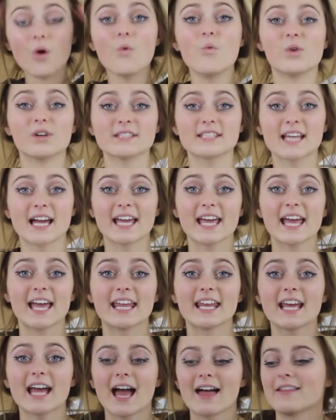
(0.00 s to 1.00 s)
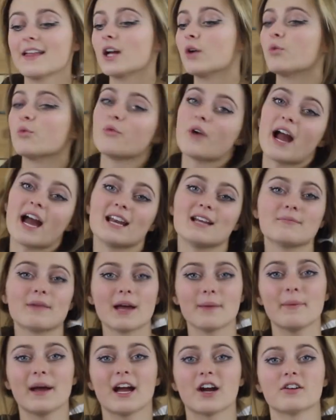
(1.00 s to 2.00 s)
Once I hit it, I like ran in
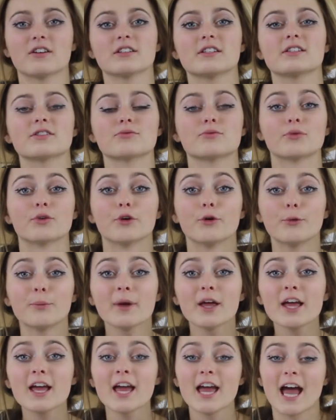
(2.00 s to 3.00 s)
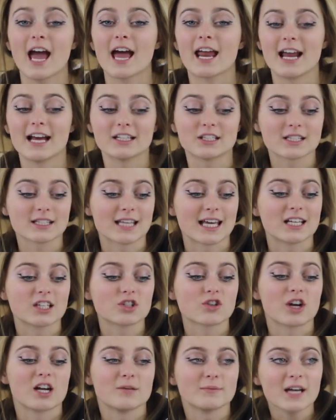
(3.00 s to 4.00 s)
my parents' room and I just like
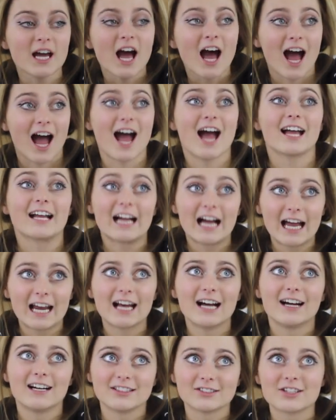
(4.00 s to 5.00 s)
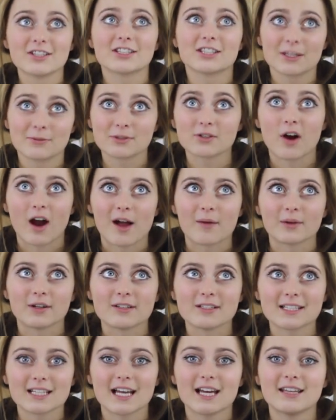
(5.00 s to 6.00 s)
screamed, I got 100
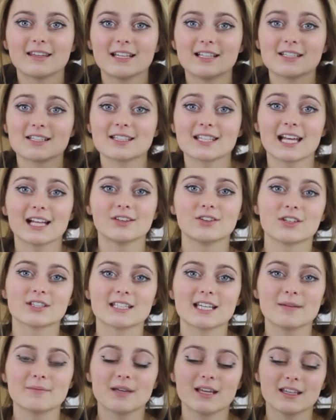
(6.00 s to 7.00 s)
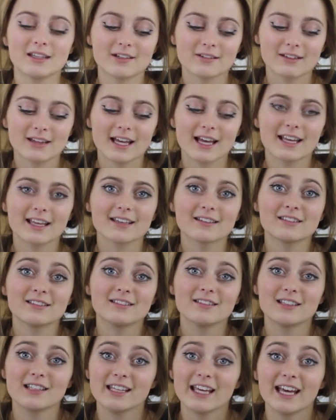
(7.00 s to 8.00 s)
subscribers. And they just like looked at me and they're like,
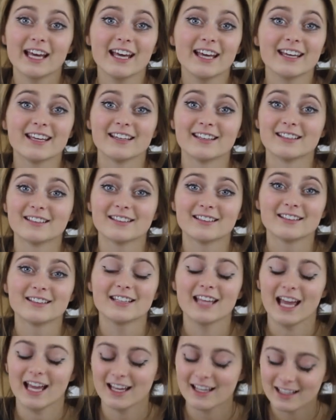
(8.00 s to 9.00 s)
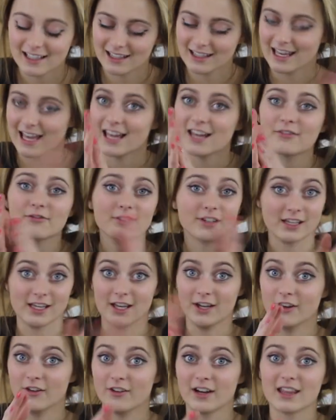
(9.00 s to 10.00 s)
yay, yay, yay for
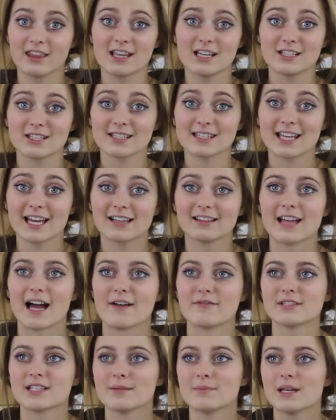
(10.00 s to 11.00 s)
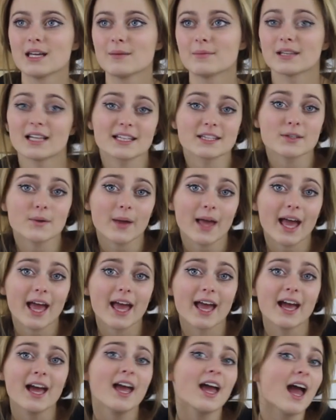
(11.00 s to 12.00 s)
you. And they just like laughed at me, but that's
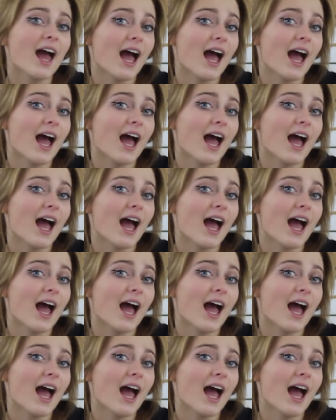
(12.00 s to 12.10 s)
okay.